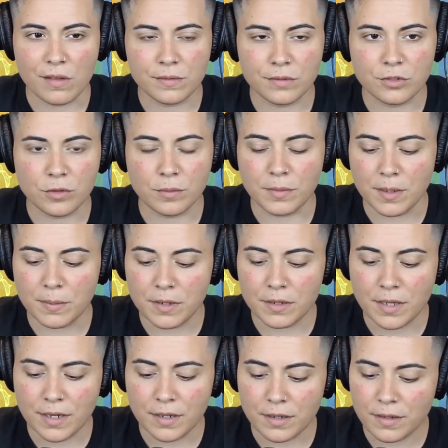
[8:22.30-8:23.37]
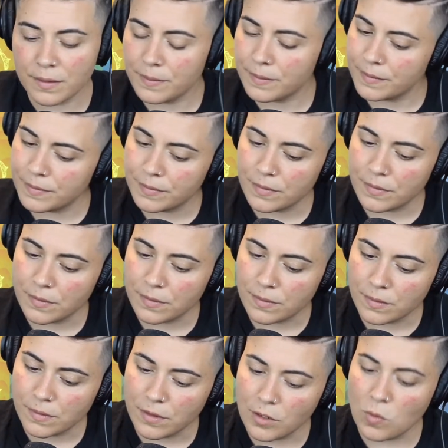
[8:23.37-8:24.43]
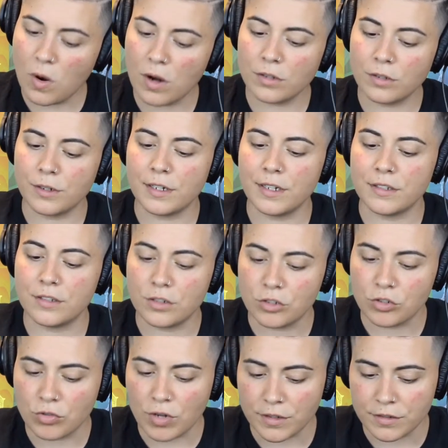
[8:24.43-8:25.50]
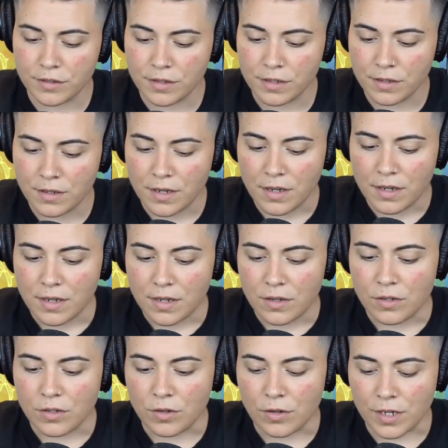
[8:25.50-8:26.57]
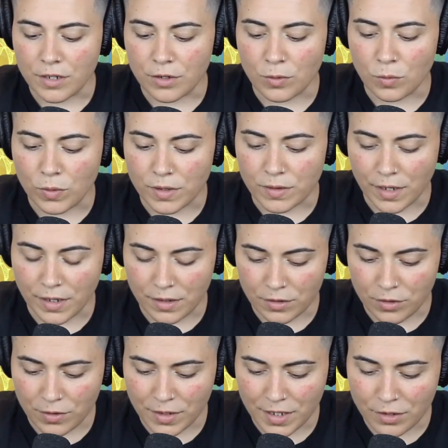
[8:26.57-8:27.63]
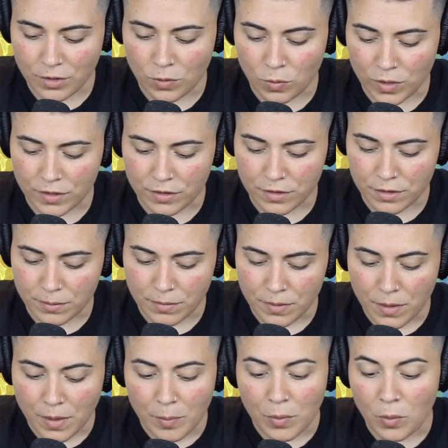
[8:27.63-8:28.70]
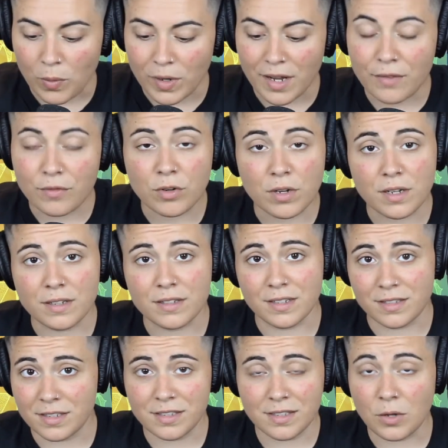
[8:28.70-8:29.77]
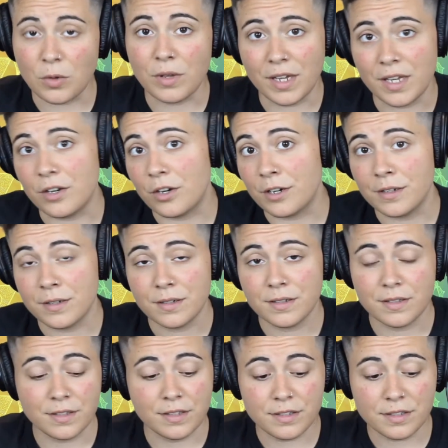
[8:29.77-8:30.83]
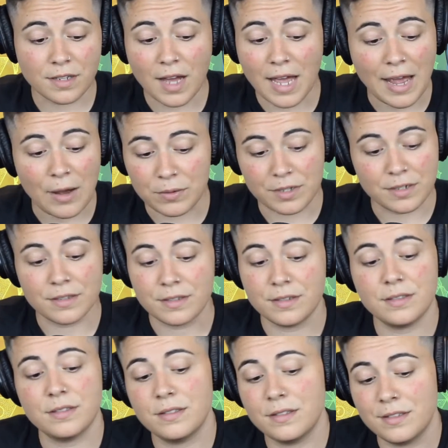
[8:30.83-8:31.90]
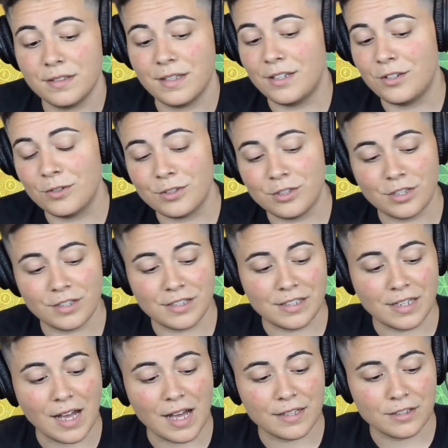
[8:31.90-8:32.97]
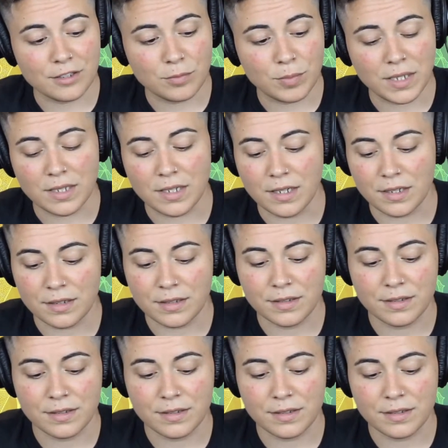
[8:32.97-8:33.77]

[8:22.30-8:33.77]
So maybe like you are learning to trust your inner wisdom, but whatever it is, it's still inner. It's not outer. Like, you're just not speaking.